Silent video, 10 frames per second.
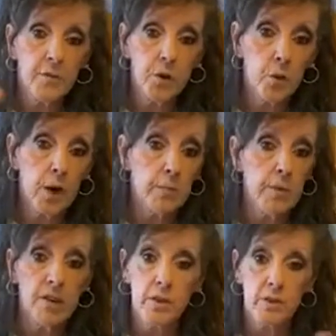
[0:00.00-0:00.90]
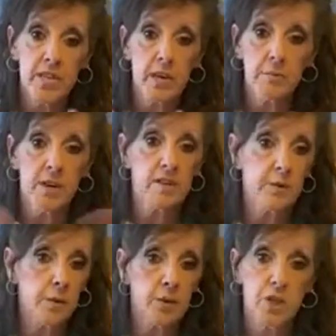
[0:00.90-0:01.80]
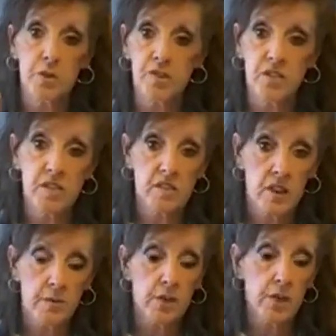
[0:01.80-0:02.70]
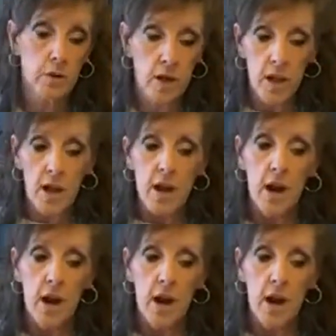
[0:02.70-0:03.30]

And if you want them out, they're $10, and they're the cutest things ever. So